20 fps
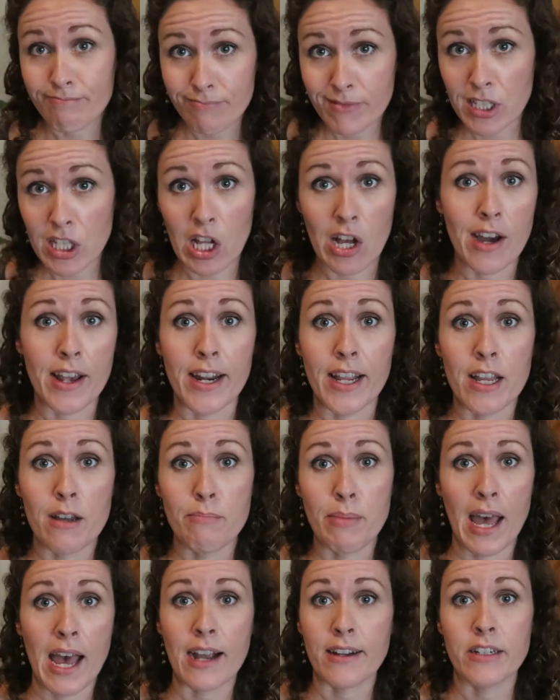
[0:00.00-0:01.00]
Claudia
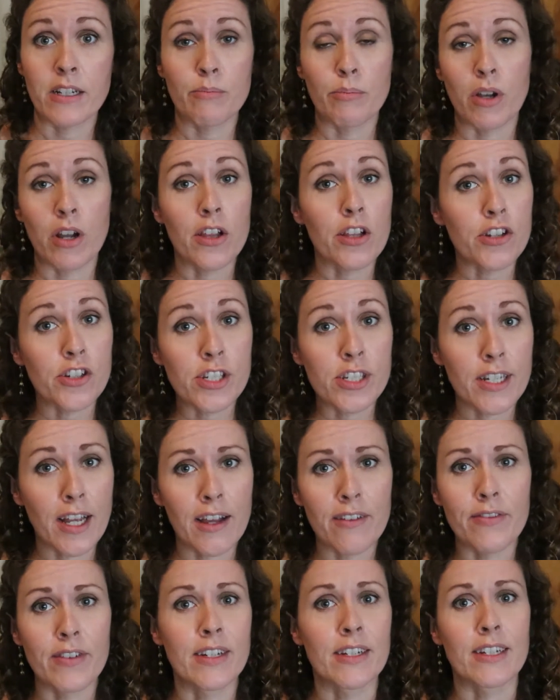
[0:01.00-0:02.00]
packed up all her
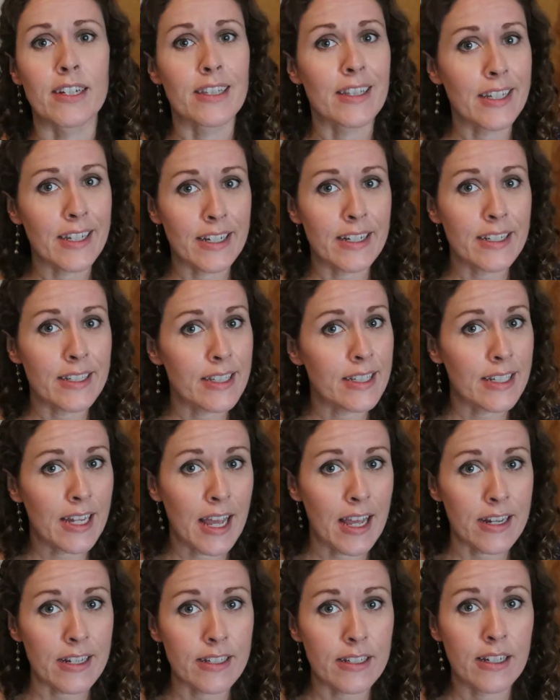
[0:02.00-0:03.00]
stuff and cleaned the
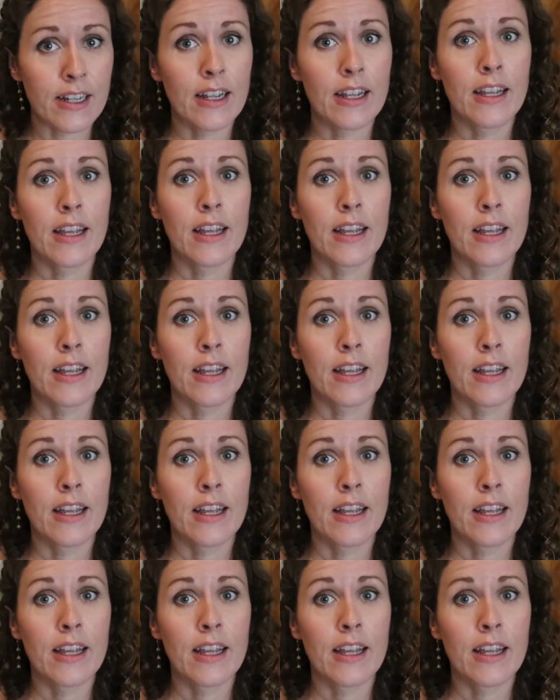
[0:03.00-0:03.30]
tent,